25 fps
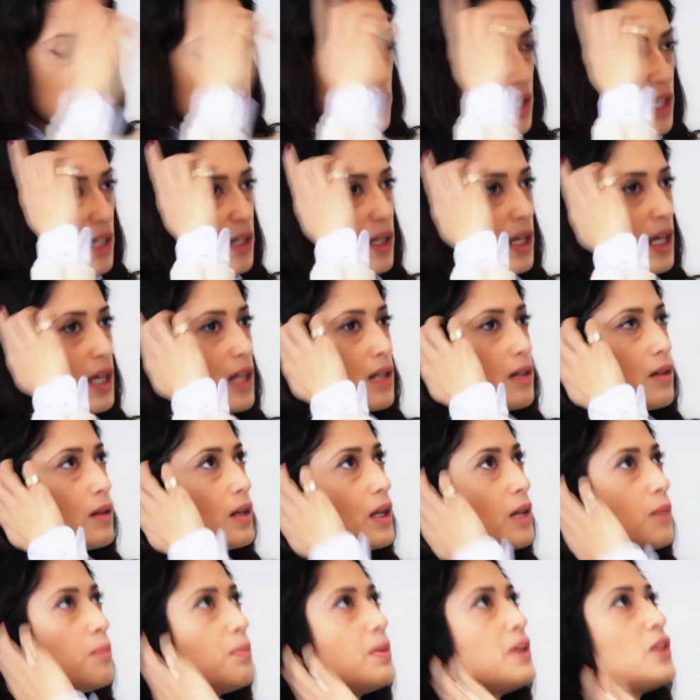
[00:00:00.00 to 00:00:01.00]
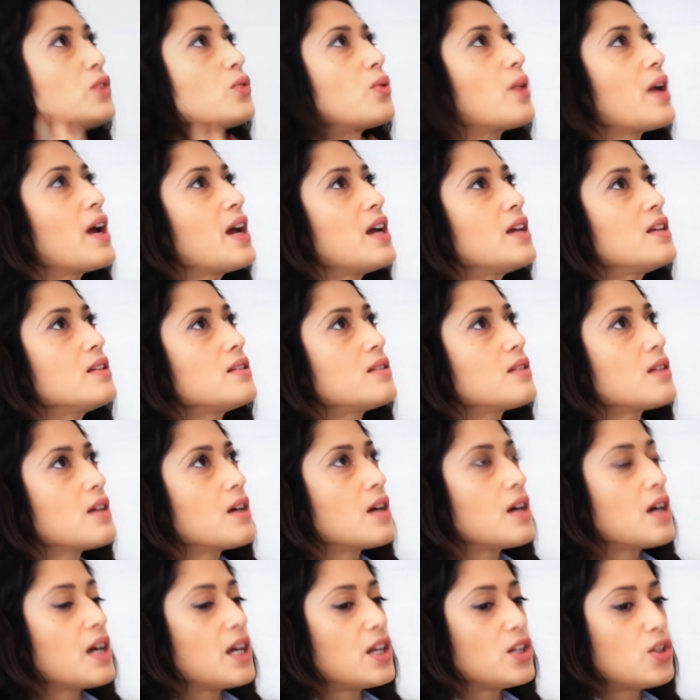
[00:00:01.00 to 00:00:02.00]
it betrays,
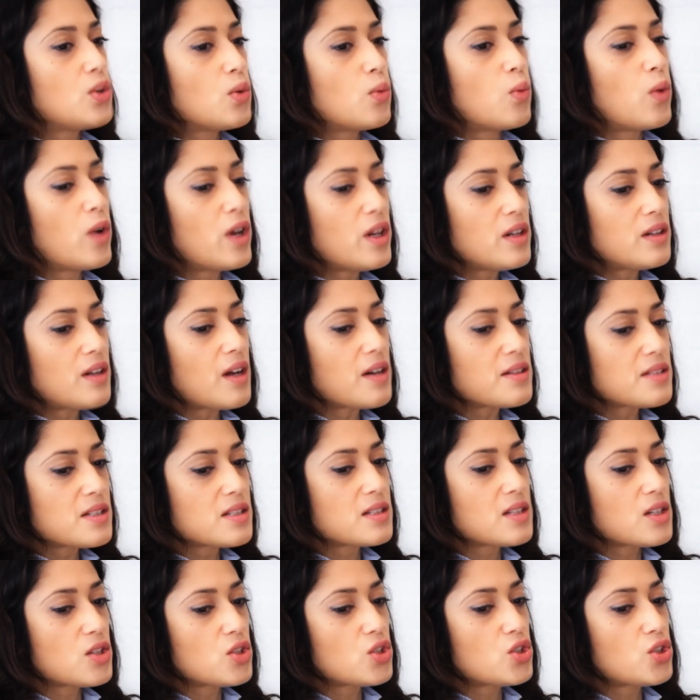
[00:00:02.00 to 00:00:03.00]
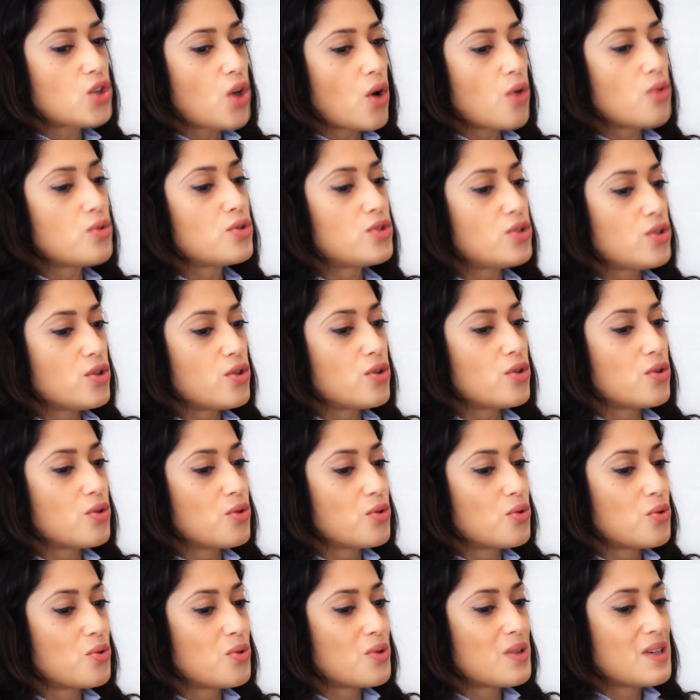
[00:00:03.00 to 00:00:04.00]
what it does is it shows
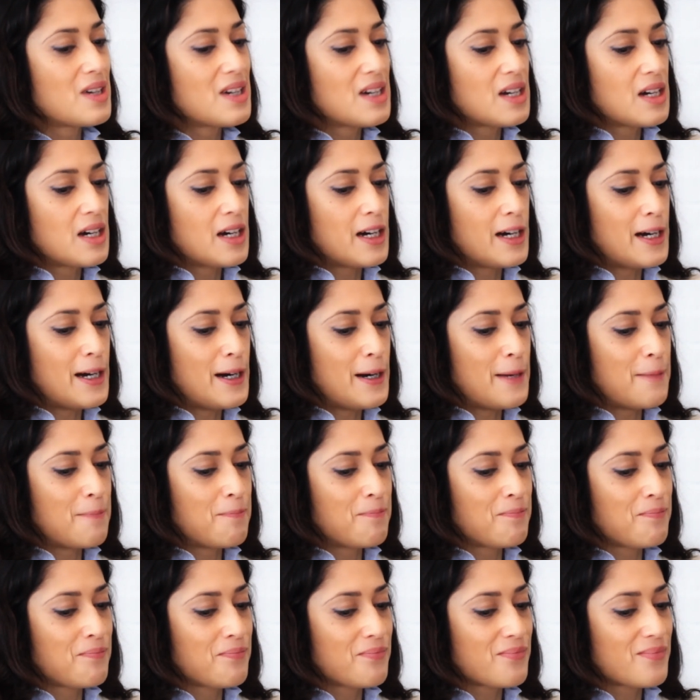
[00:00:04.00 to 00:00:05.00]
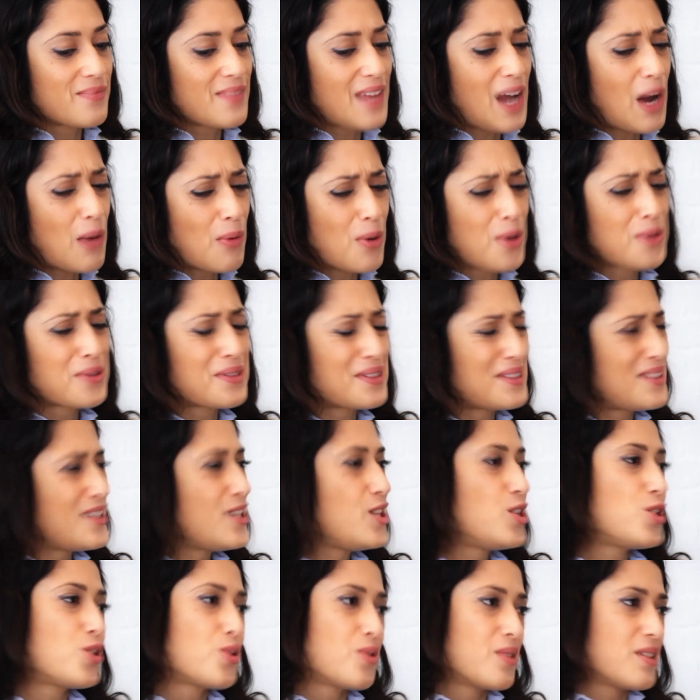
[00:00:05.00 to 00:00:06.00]
you how wrong the
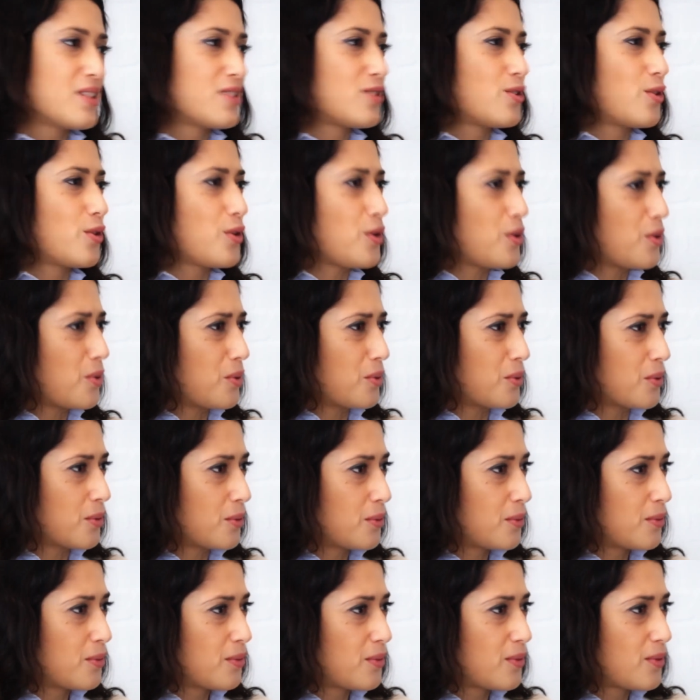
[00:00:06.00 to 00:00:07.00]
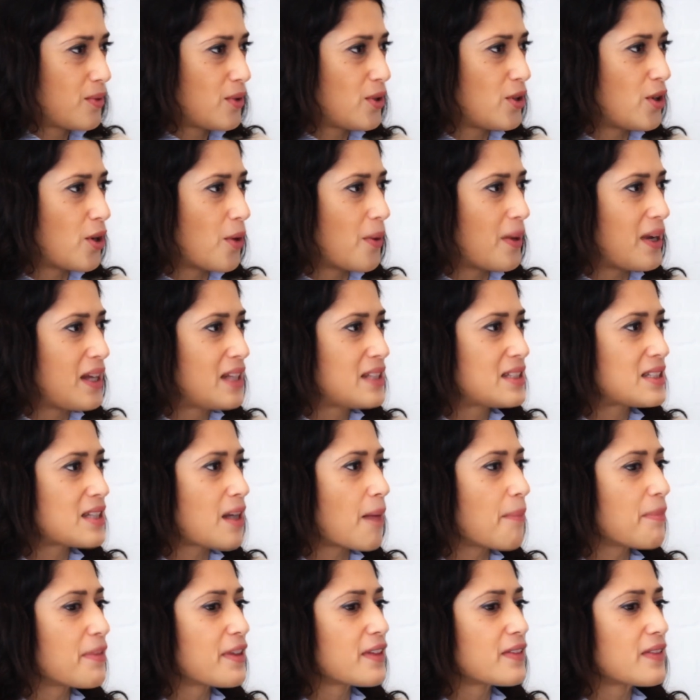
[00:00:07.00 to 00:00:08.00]
teacher is, not you. You know, it's
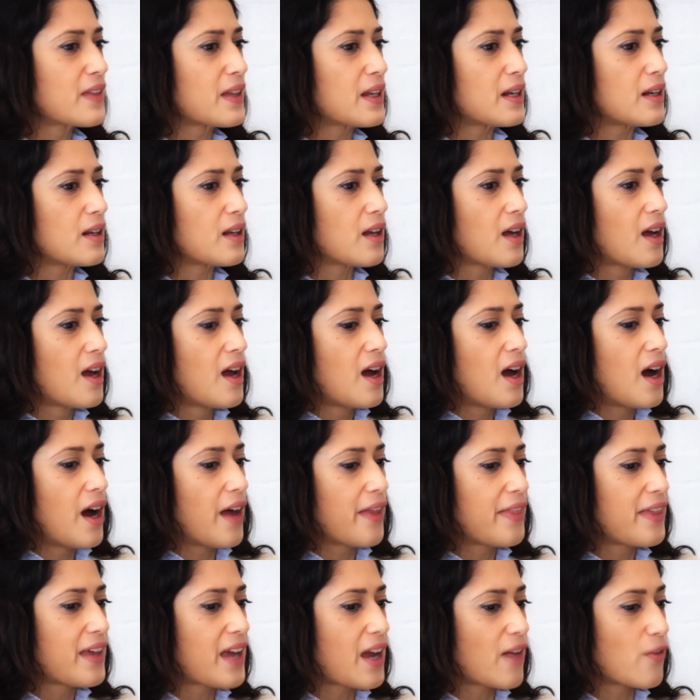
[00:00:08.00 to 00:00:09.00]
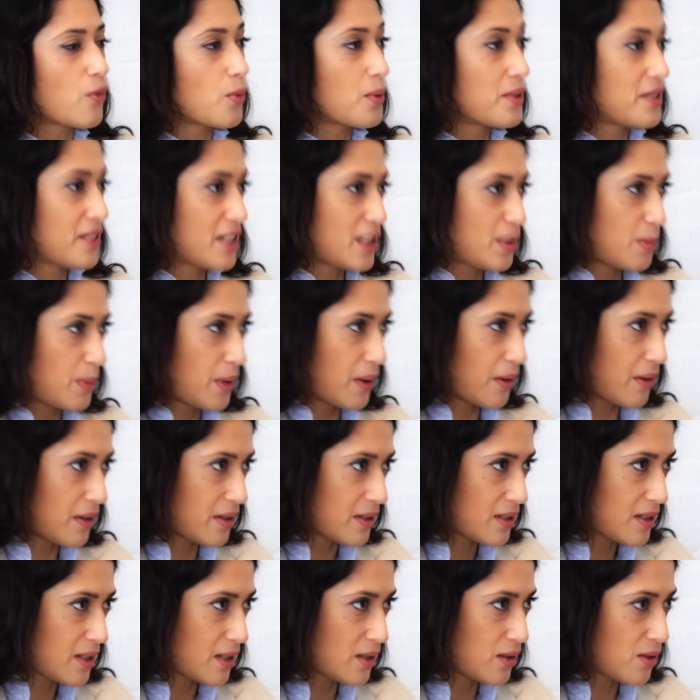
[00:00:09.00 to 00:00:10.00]
something that I think everyone's
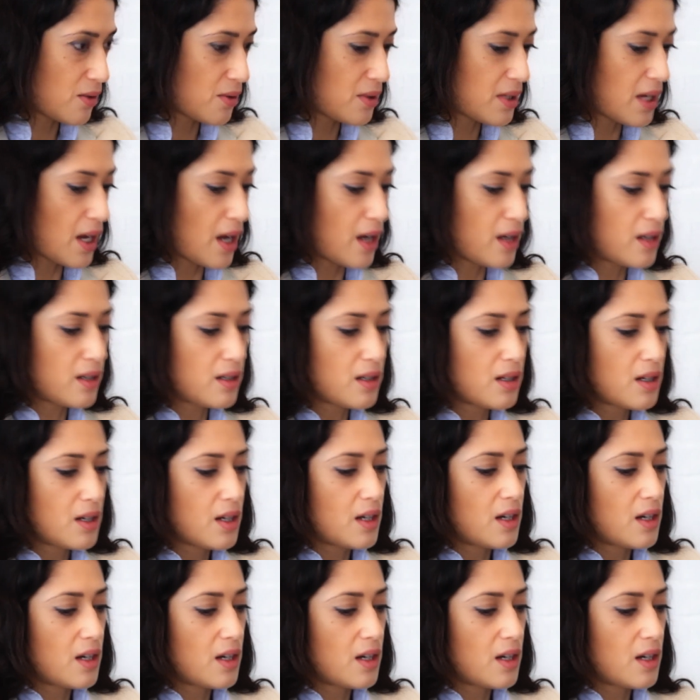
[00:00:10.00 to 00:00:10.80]
experienced, as you said.